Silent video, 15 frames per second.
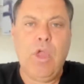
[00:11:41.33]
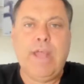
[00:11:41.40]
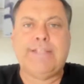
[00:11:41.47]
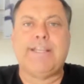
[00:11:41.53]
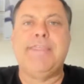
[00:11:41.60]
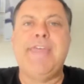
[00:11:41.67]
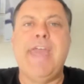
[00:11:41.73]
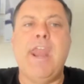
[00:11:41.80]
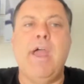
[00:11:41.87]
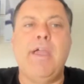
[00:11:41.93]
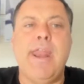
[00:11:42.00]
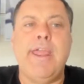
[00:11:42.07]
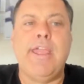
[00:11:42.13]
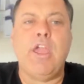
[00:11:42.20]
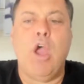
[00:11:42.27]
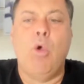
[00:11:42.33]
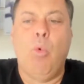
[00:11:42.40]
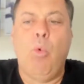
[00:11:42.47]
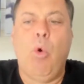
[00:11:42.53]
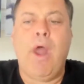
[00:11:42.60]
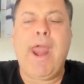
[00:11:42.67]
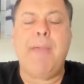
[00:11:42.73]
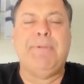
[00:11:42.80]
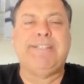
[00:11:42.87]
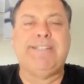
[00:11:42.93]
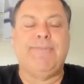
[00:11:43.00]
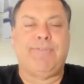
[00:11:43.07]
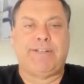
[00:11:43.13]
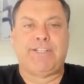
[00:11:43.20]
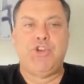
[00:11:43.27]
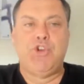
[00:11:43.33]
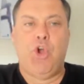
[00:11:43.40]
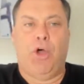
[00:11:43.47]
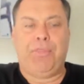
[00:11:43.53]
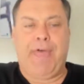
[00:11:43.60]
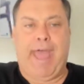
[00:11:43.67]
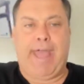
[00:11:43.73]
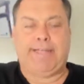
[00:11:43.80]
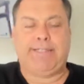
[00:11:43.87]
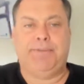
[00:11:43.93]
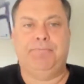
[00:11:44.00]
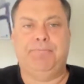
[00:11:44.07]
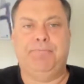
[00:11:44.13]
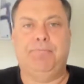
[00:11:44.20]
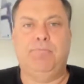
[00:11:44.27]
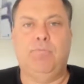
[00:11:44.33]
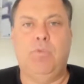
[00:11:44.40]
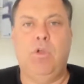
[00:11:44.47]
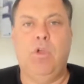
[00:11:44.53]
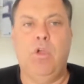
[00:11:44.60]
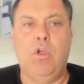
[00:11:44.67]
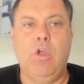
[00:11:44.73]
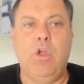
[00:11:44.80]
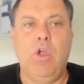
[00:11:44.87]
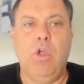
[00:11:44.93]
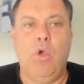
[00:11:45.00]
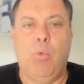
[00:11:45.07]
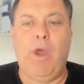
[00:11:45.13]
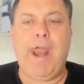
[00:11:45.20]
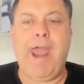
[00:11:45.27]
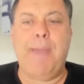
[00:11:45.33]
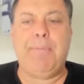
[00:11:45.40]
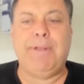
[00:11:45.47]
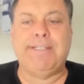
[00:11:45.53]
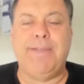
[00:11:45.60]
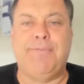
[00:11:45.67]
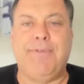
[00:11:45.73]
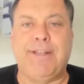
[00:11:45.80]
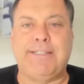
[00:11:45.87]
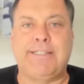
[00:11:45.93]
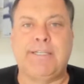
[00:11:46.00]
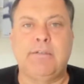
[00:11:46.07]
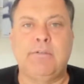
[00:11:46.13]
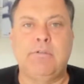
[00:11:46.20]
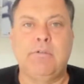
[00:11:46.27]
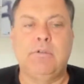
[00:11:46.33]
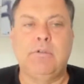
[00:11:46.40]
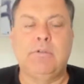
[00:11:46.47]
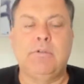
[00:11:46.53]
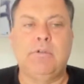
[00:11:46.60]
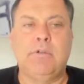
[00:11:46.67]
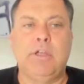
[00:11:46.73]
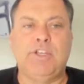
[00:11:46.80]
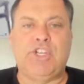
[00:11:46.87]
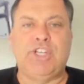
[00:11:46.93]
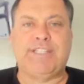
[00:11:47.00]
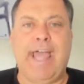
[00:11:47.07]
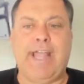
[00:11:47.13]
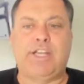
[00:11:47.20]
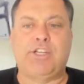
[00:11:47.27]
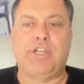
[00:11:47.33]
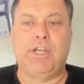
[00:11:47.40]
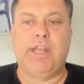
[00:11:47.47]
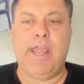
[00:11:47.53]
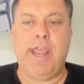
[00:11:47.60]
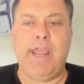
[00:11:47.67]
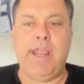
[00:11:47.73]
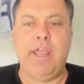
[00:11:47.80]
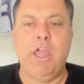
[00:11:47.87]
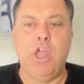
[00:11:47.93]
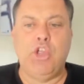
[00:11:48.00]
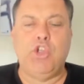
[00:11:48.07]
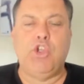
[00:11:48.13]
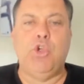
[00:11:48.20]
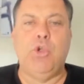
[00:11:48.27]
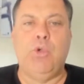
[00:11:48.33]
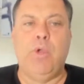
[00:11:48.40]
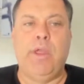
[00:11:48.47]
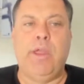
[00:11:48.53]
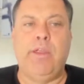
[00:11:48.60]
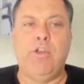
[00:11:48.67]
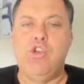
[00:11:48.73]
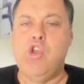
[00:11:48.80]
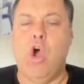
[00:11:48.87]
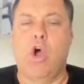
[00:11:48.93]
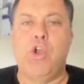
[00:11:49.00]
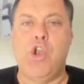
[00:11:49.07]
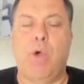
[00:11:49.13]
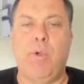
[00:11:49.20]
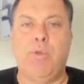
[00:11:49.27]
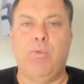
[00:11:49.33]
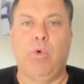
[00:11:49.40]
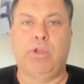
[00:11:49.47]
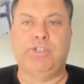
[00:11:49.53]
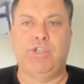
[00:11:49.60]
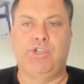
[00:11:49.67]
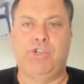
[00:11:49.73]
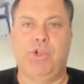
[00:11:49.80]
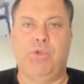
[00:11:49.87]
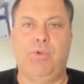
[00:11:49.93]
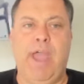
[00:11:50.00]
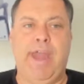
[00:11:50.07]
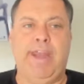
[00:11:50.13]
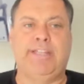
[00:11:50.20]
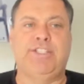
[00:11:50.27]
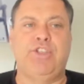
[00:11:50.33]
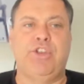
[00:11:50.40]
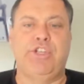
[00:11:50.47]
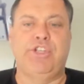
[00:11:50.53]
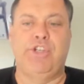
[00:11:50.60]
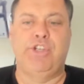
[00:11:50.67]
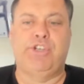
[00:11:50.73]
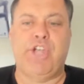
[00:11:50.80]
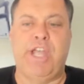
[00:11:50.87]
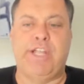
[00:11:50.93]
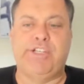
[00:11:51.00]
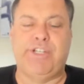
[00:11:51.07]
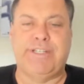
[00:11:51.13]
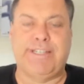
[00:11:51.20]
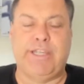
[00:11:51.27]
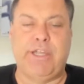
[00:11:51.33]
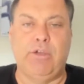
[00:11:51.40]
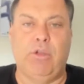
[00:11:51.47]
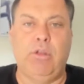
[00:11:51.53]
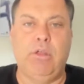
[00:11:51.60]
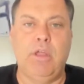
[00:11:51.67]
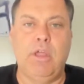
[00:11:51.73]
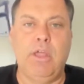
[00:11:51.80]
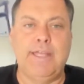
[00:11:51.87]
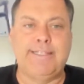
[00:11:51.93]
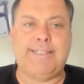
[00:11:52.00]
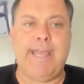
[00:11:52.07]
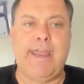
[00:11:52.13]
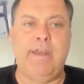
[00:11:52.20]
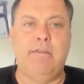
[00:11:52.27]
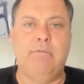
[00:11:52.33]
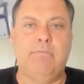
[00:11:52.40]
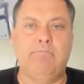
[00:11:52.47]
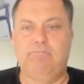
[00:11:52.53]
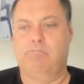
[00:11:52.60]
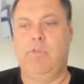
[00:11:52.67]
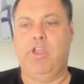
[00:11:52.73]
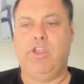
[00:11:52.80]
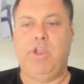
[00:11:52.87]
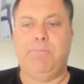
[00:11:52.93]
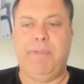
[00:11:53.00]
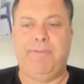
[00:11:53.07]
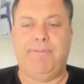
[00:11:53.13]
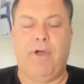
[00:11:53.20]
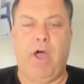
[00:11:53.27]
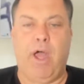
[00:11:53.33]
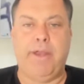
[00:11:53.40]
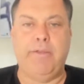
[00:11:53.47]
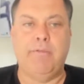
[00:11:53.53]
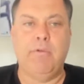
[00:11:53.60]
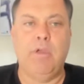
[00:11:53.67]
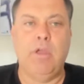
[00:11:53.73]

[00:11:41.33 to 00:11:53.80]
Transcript: So then I'm going to go, what happens if it's not that? What happens if it's just actually you not knowing what to do? And as soon as you change your skill set, you'd be fine.